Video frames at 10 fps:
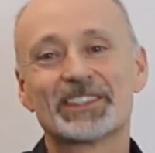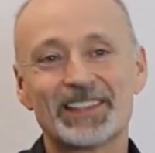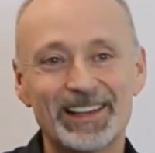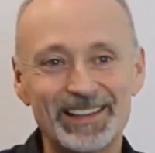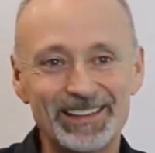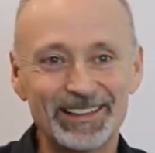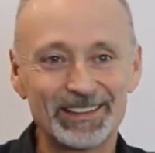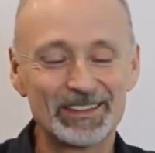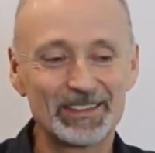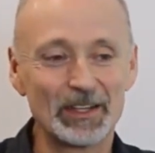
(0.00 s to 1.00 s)
side.
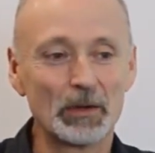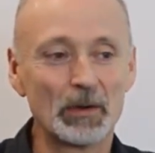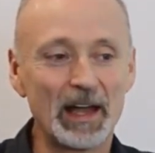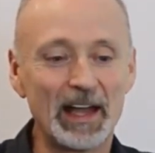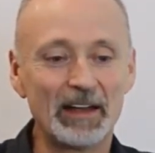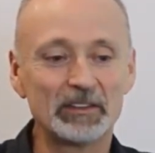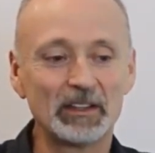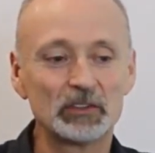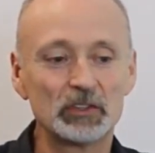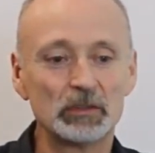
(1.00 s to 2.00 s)
So,
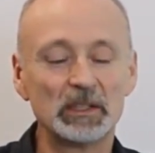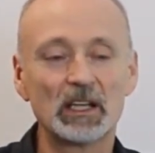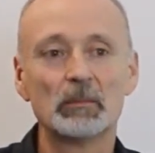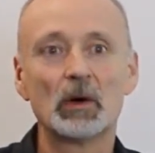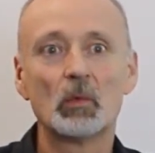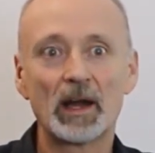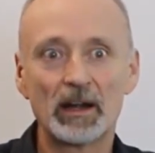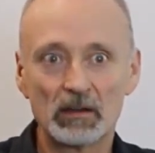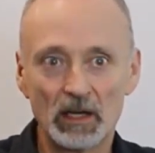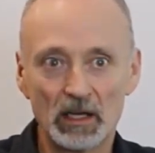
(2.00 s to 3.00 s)
having to become
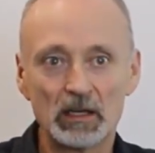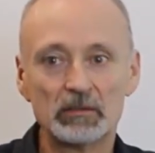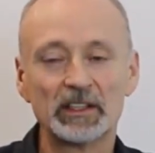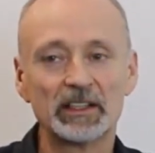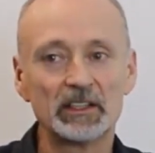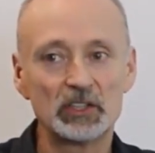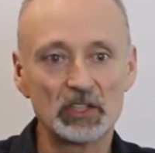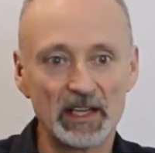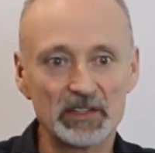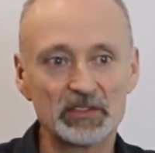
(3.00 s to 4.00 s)
aware of and
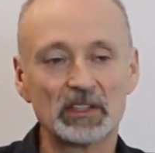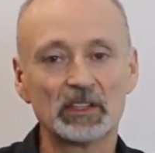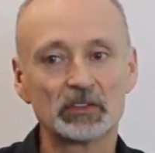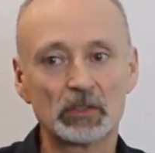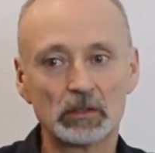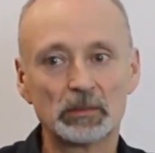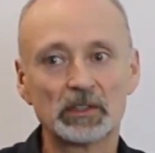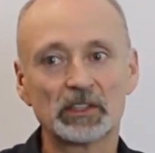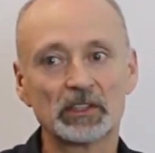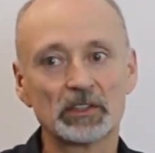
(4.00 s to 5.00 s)
ingest and
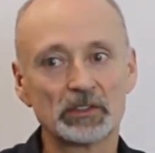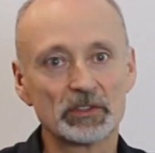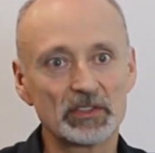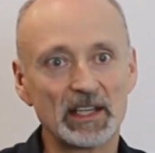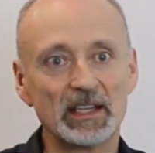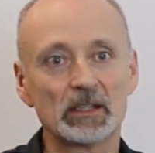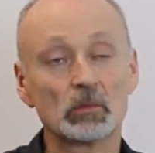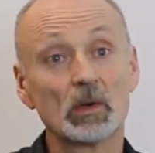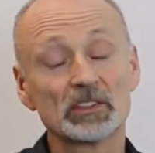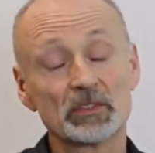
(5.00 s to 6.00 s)
interpret and understand
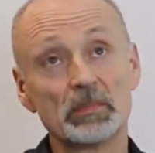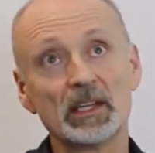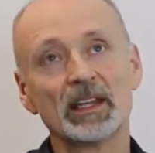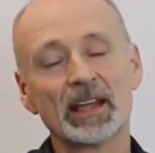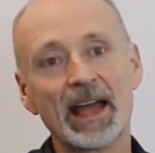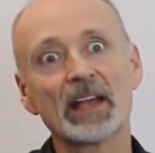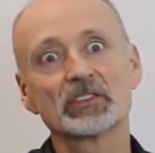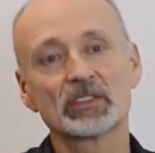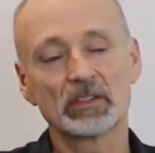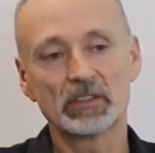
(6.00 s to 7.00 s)
what's being
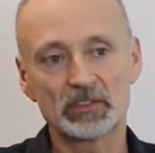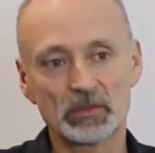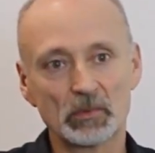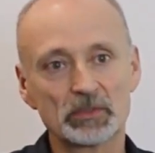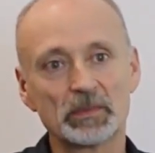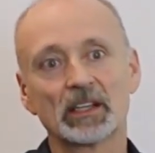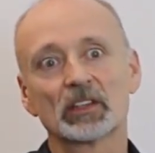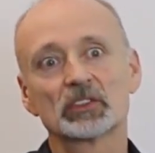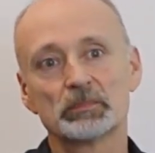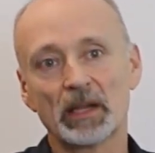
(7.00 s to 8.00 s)
asked of us and what's being
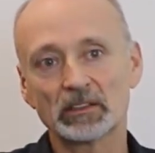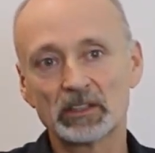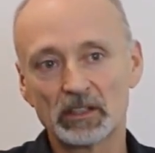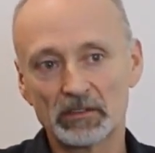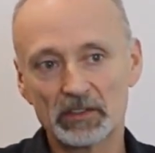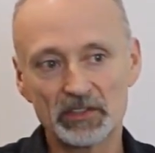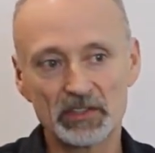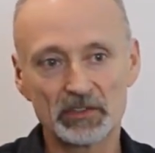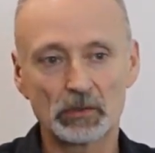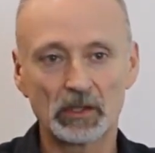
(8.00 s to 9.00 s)
expected of us
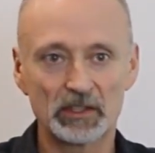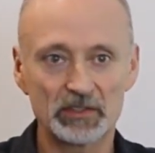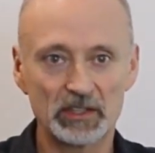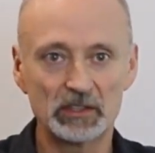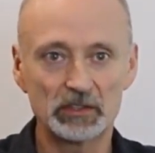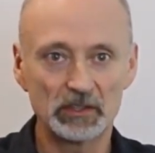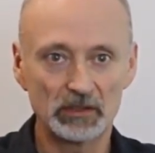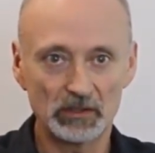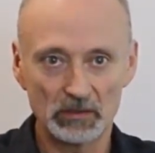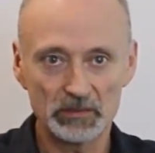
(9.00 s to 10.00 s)
as an organization
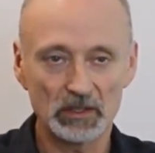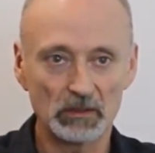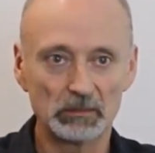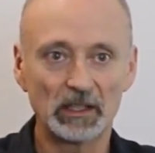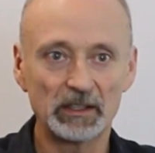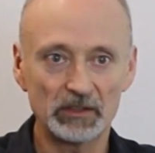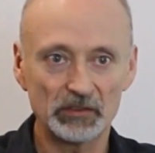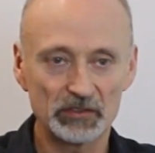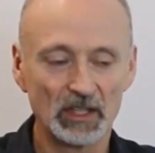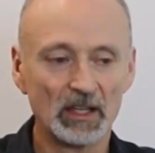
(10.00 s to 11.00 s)
in terms of
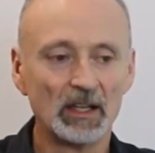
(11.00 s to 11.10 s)
compliance.